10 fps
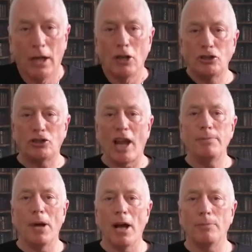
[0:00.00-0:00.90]

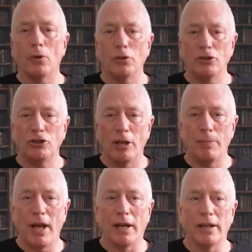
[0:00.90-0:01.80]
Shape up or ship
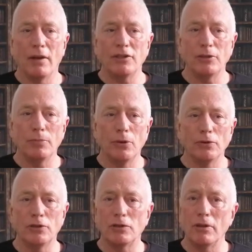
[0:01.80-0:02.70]
out. Now it's
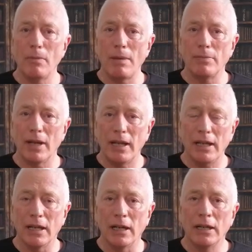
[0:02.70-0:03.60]
important to remember
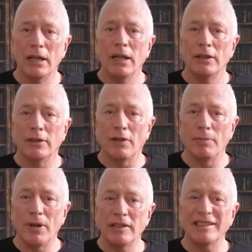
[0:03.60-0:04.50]
here that the
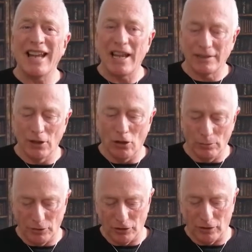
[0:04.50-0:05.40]
person has an
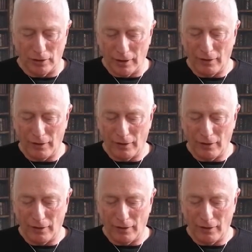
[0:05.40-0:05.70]
option.